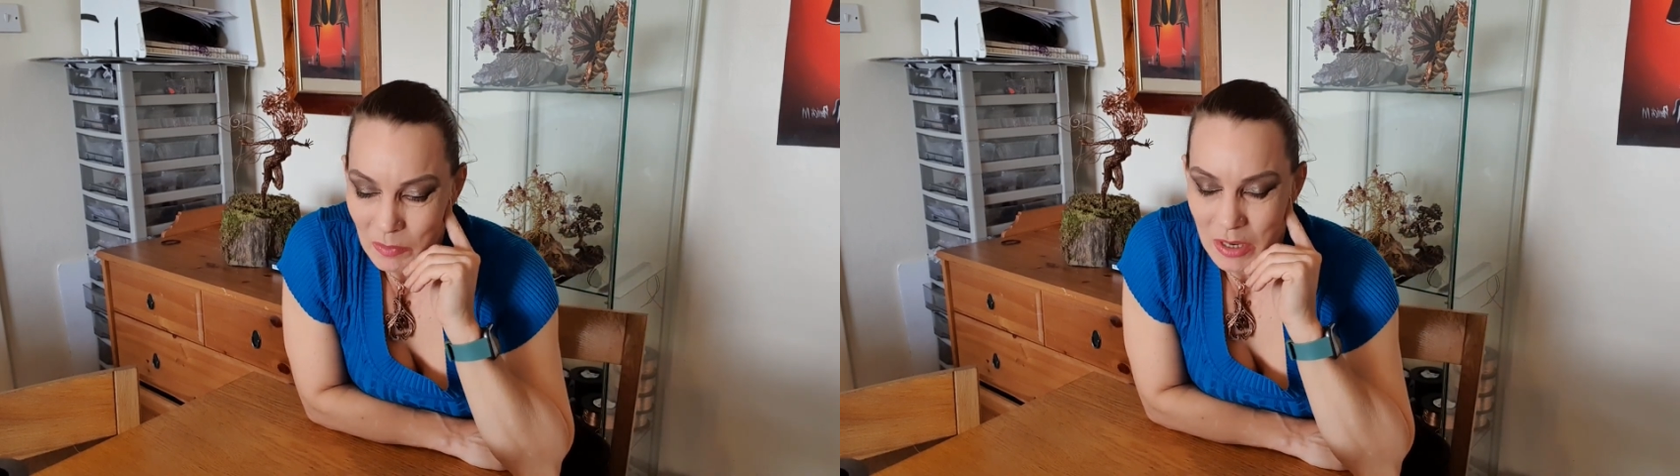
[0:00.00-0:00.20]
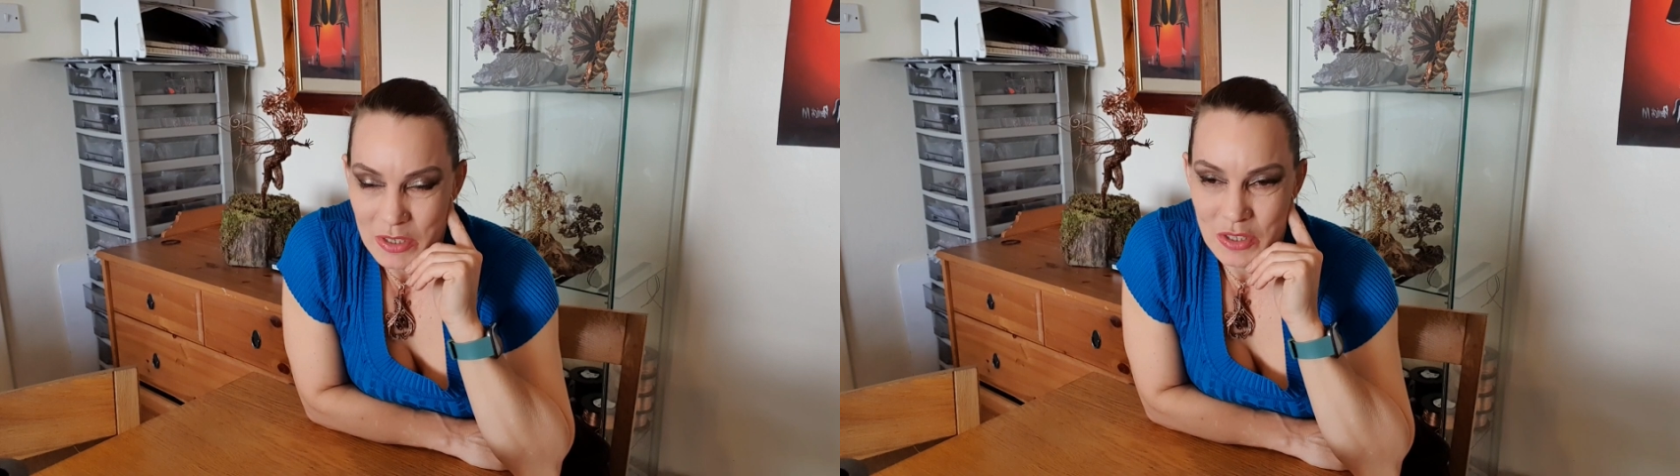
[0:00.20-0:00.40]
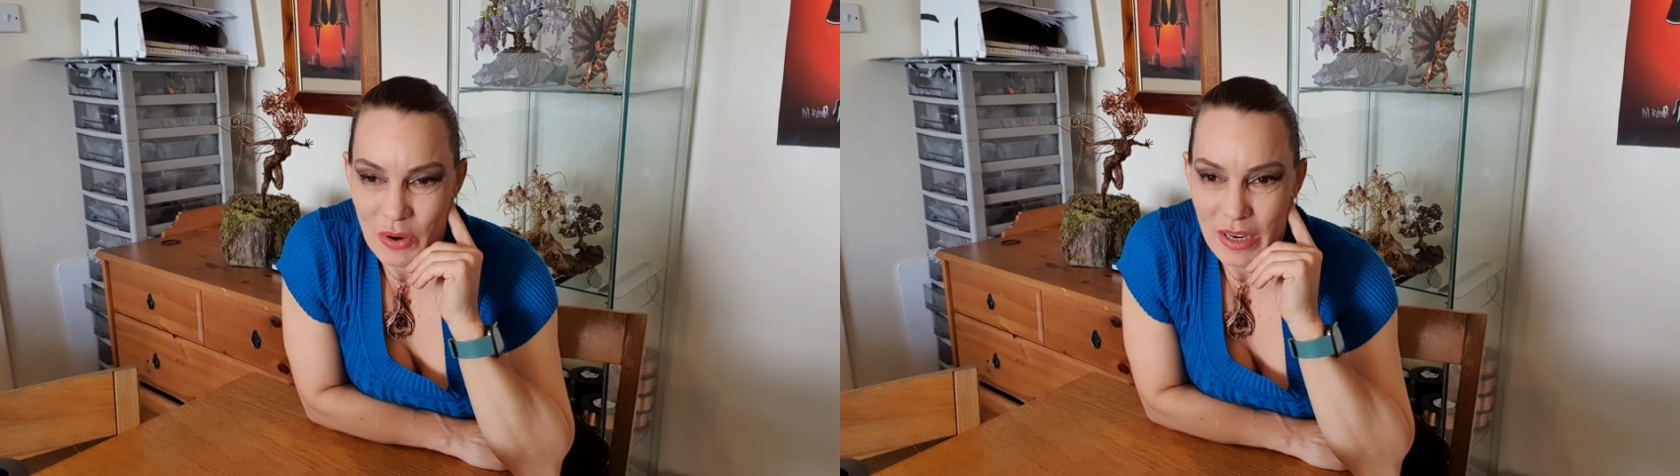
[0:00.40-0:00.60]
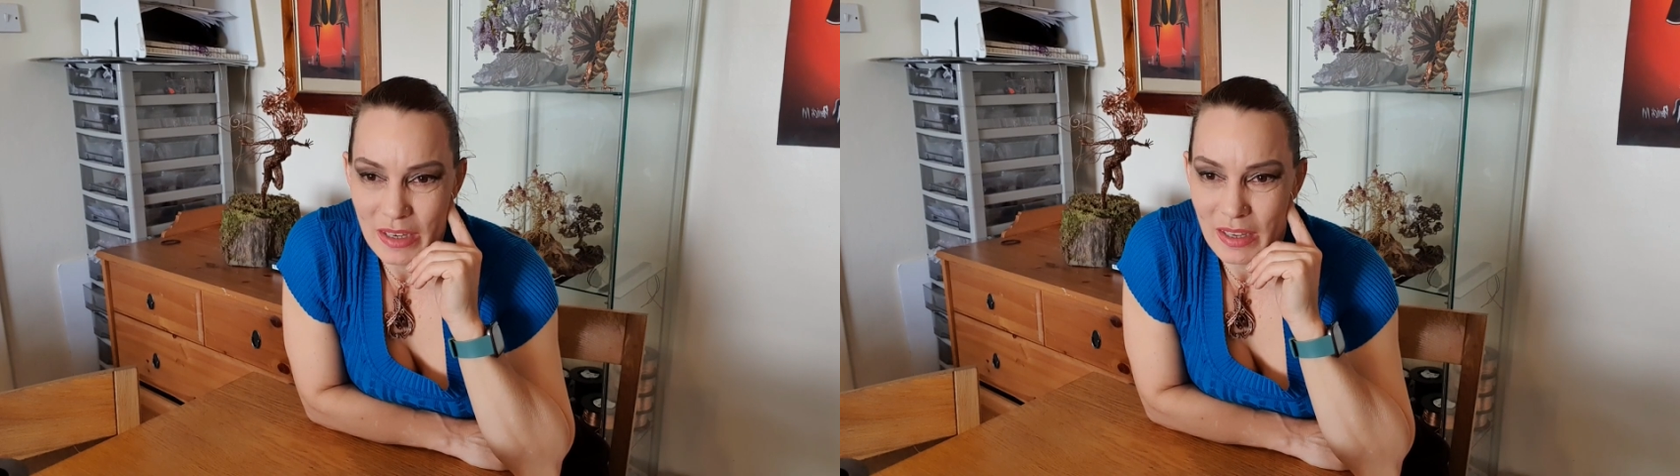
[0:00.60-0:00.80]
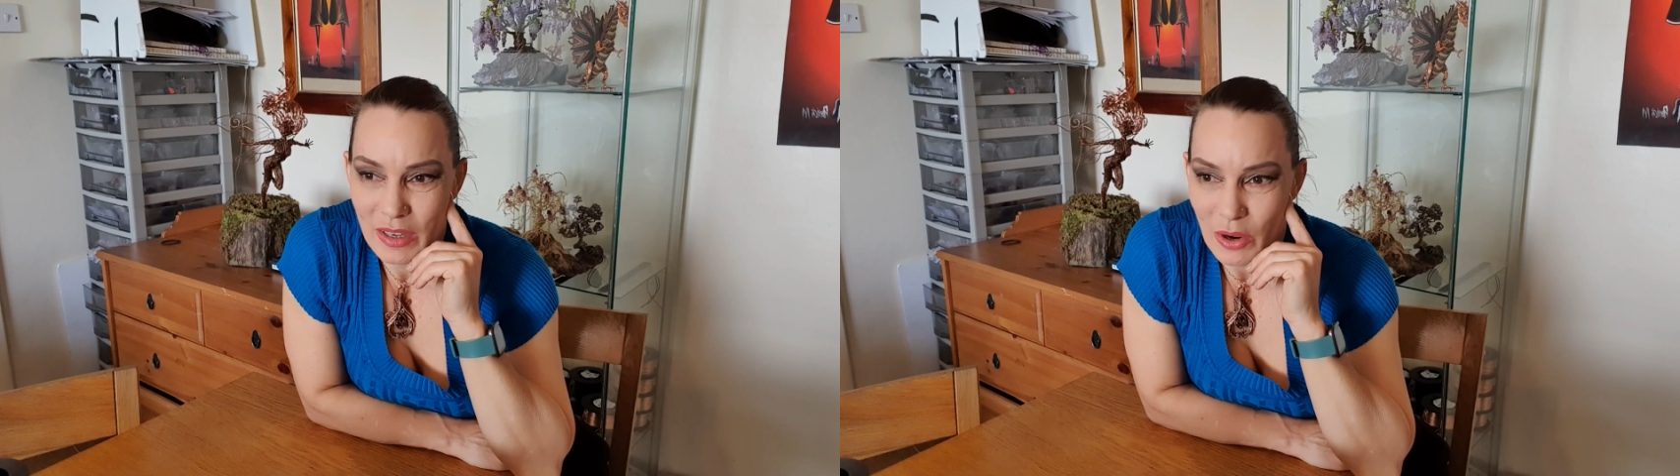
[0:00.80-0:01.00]
So
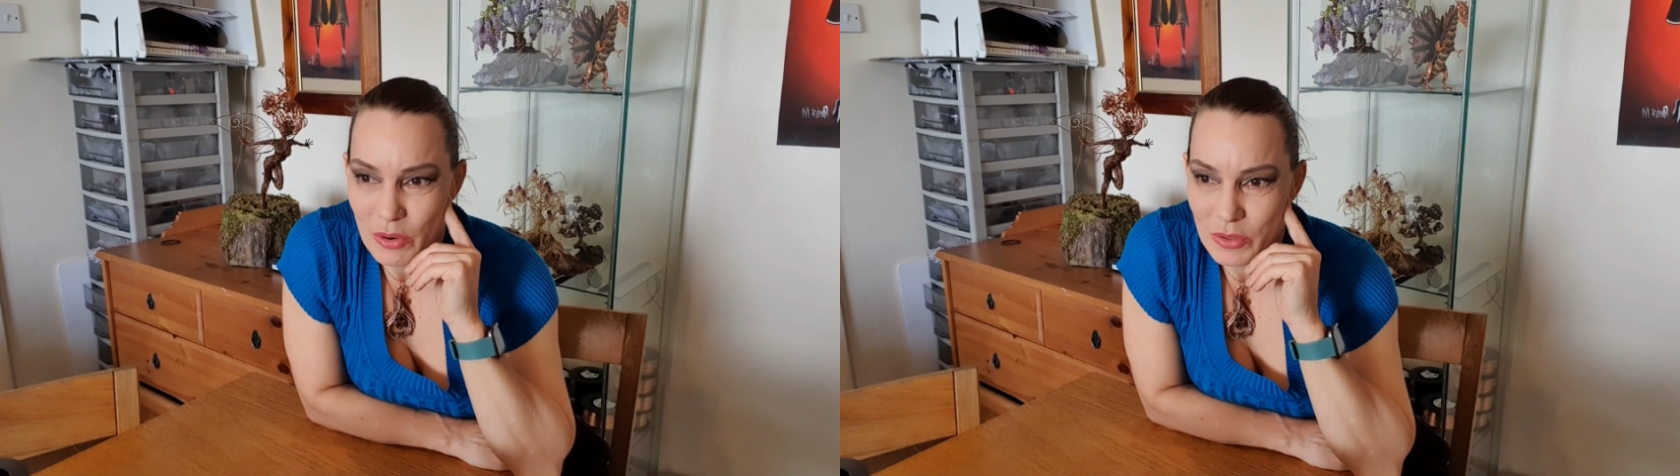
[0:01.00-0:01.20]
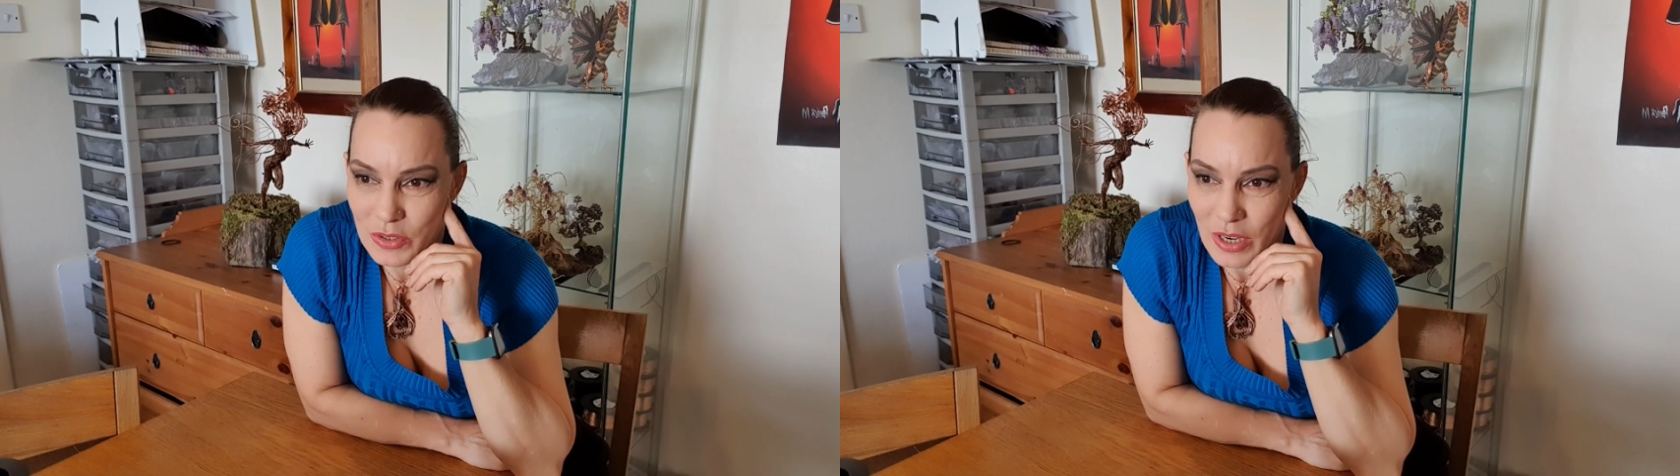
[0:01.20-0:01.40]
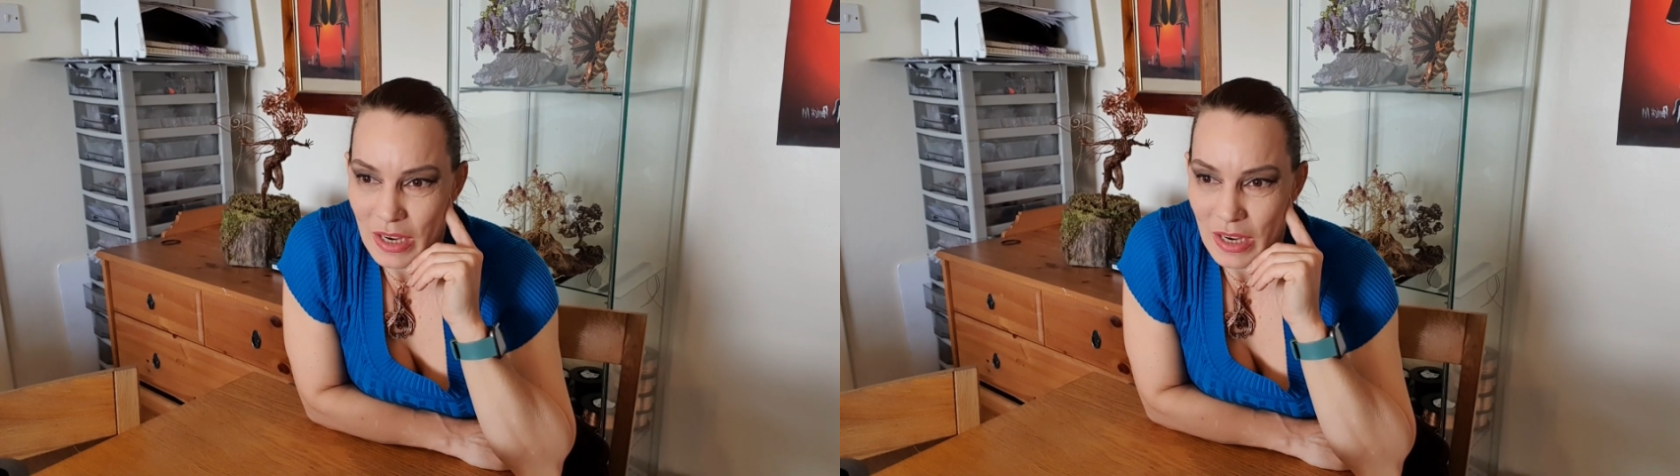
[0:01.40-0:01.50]
anything goes